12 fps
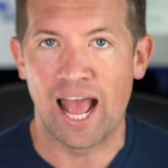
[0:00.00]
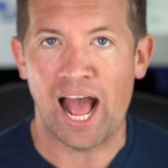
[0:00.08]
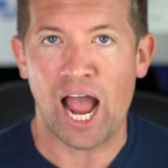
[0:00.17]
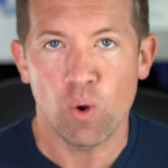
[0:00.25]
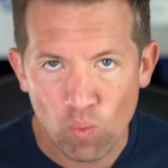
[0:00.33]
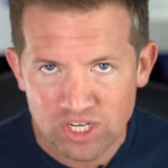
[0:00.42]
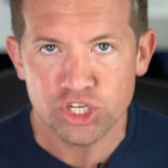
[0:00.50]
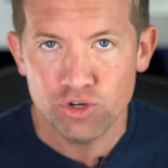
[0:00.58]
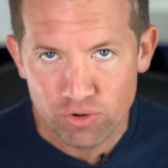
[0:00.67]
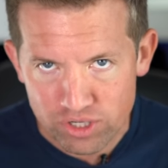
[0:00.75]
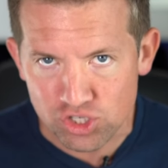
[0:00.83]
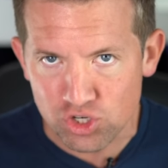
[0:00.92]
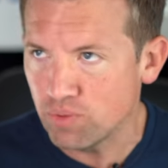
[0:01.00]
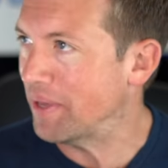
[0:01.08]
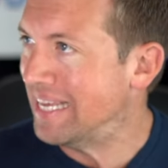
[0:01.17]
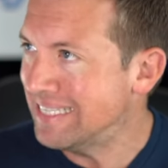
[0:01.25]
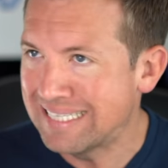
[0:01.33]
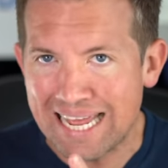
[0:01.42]
I want you to assume
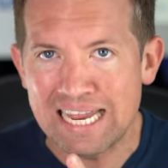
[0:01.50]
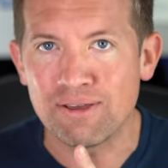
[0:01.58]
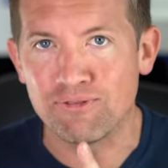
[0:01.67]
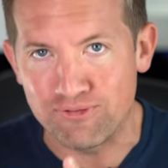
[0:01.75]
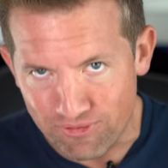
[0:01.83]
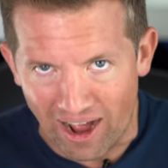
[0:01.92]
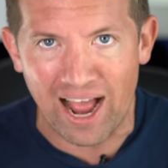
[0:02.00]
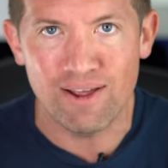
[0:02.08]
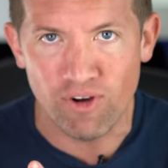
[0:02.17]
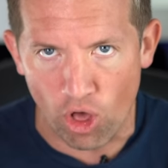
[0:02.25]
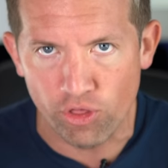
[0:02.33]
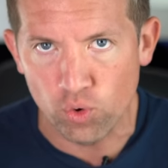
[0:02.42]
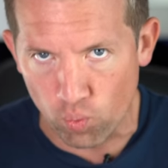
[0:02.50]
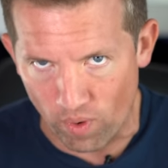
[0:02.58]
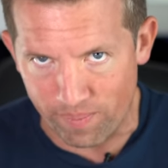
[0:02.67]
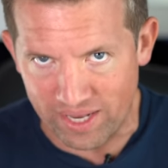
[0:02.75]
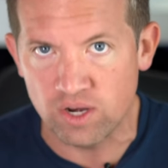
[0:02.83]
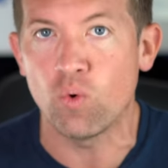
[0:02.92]
he's dating five other
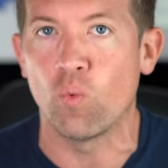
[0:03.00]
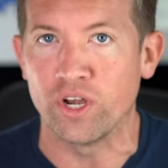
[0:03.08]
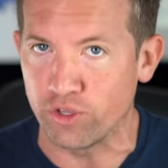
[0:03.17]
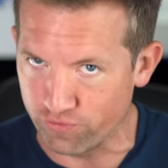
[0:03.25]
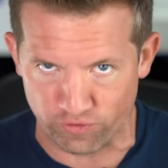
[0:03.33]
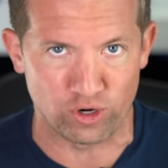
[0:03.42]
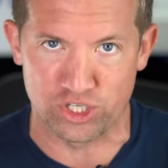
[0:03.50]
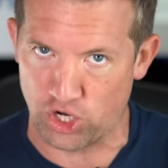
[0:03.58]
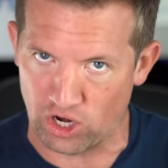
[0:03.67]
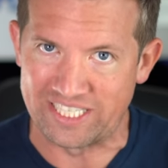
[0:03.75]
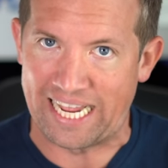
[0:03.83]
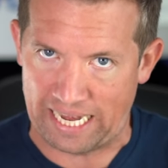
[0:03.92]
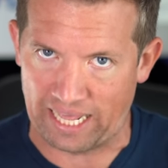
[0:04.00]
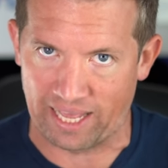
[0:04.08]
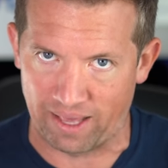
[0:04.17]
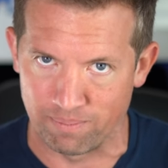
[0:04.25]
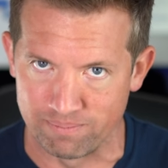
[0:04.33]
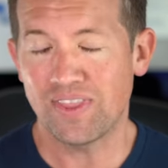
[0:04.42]
women when you first start dating
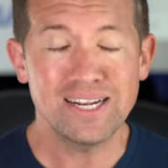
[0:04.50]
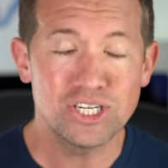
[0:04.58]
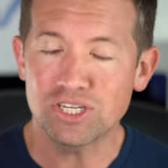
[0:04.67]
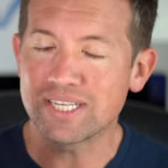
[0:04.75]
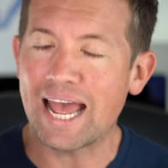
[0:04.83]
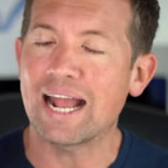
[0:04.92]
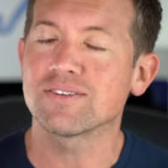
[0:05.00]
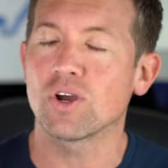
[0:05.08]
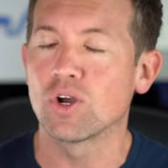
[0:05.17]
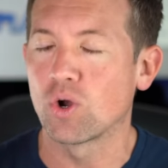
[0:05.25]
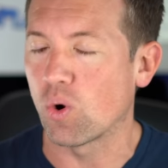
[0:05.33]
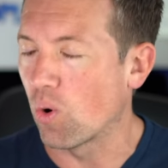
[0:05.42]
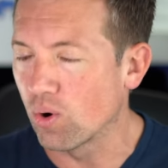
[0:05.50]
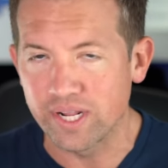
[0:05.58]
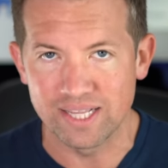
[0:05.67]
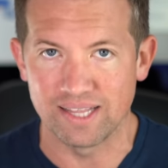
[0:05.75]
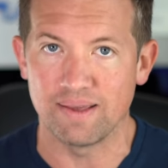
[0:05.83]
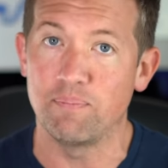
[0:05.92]
him. Then just act
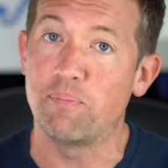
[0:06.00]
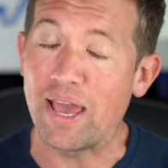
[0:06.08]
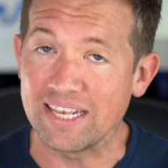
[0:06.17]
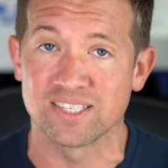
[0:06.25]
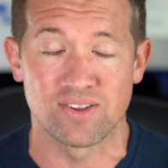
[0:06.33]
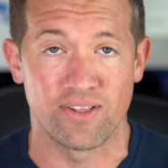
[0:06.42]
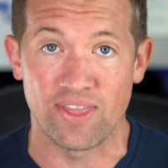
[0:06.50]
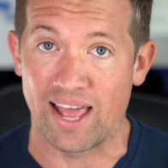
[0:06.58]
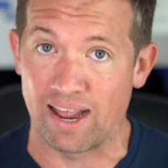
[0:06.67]
accordingly based on that